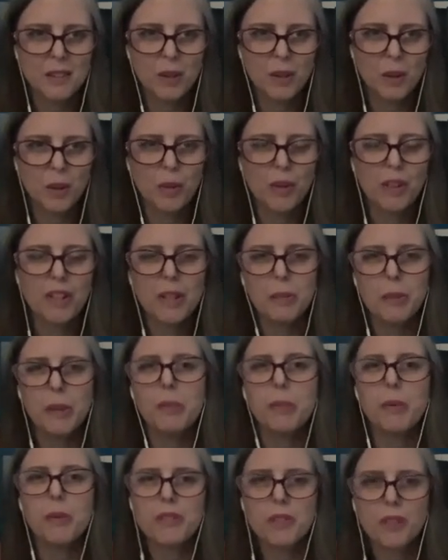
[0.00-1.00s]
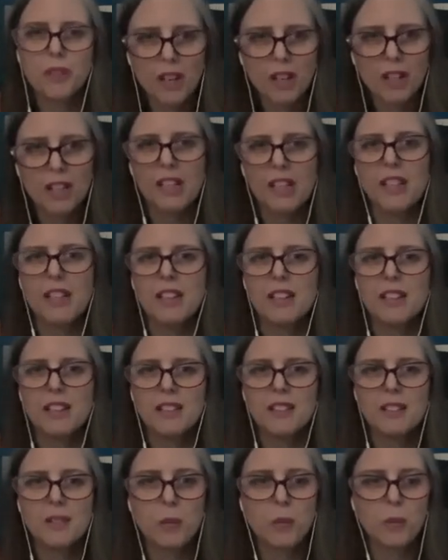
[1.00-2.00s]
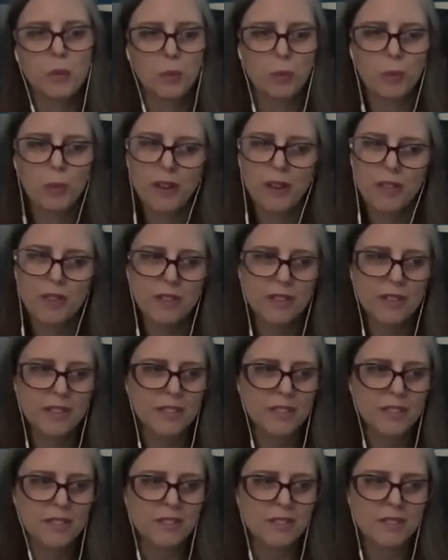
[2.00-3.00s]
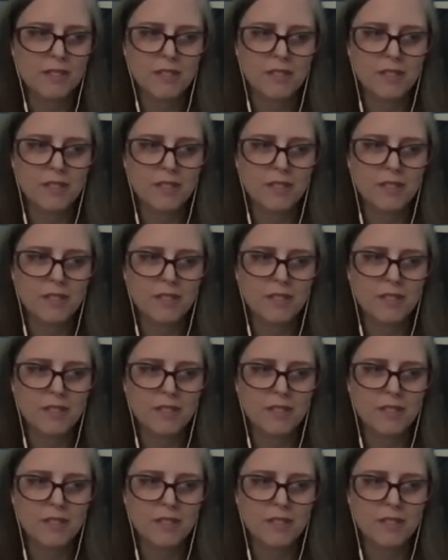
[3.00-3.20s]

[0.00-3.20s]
will get people talking, whether it's